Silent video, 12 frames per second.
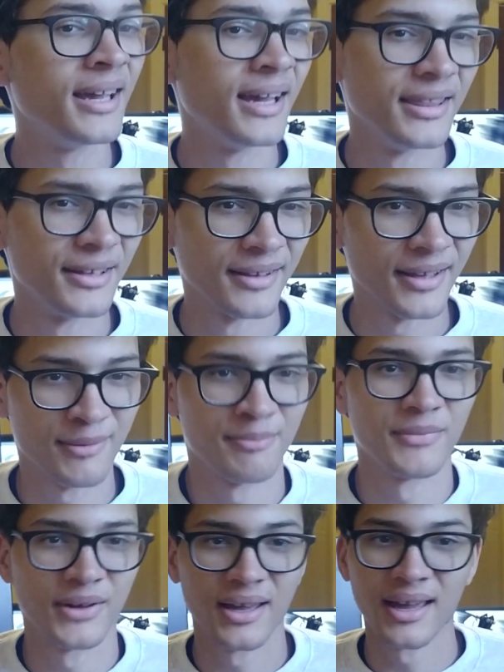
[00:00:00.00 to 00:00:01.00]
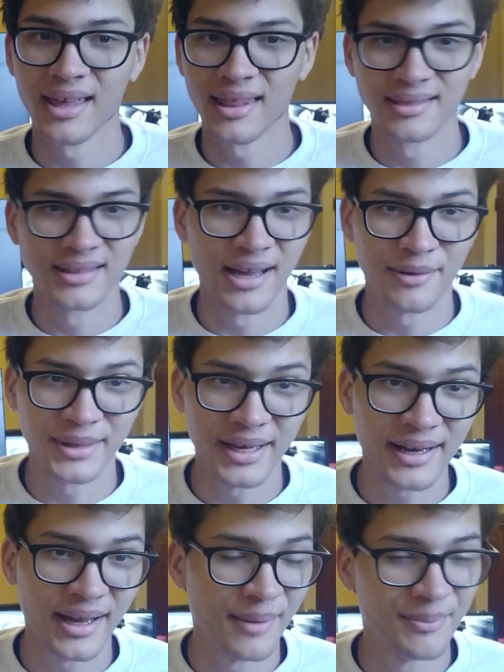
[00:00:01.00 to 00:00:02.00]
and they're like, how'd that
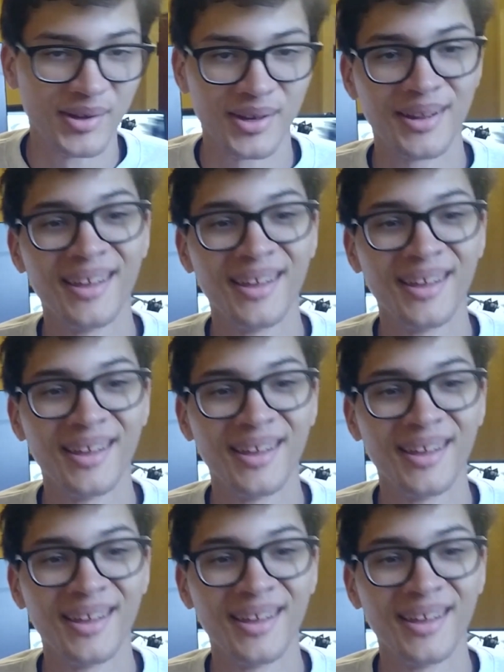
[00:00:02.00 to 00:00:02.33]
happen?